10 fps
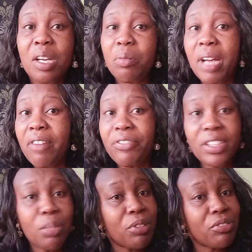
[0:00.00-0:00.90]
We have
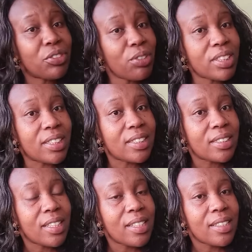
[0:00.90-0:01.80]
freedom of choice.
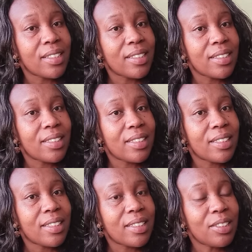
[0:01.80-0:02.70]

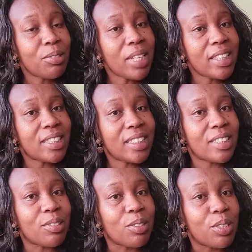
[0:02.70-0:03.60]
Do you get the
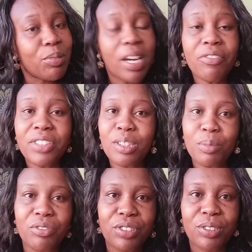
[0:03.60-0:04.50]
tingle? We have freedom
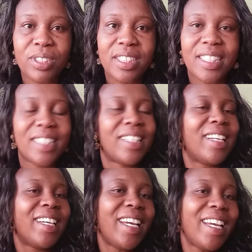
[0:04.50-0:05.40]
of choice.
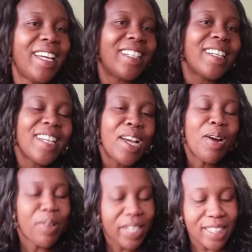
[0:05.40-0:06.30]
Hey.
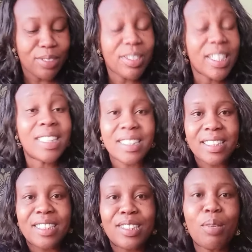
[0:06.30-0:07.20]
Okay, so that is
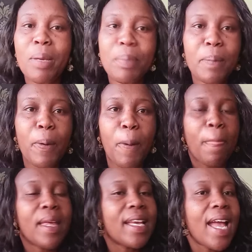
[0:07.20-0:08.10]
it. So my people,
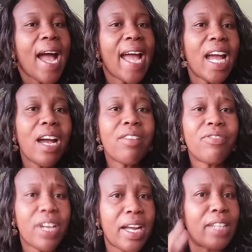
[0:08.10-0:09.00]
I
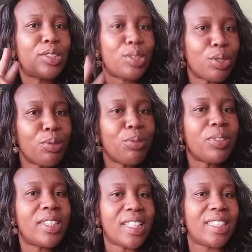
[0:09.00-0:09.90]
have two
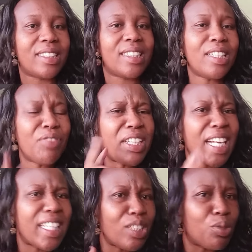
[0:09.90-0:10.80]
things. In fact,
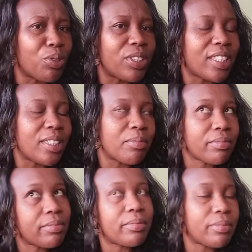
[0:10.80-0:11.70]
are they two or three?
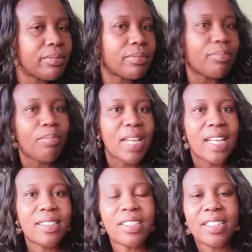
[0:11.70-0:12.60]

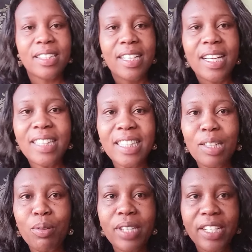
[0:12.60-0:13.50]
Three that
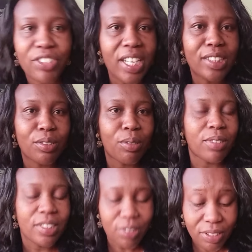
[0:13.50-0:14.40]
I want to react
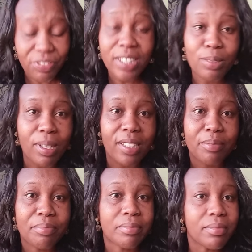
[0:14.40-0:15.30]
on. So the first one,
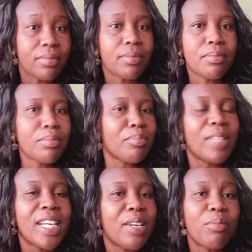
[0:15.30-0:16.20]

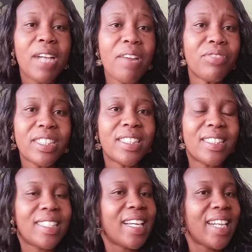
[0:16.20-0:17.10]
we have
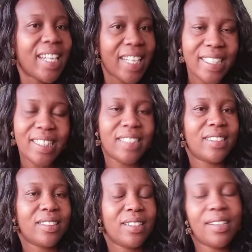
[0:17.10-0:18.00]
this
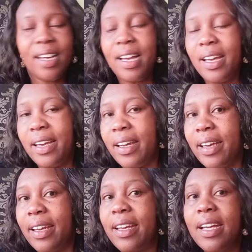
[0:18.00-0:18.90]
lady.
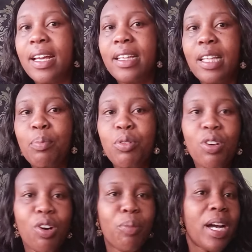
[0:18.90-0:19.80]
Hey. The
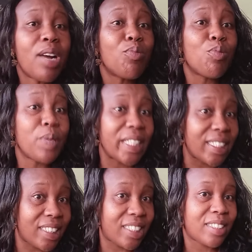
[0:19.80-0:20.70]
Bungoma
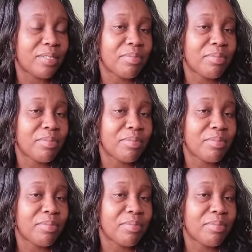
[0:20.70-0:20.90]
witch.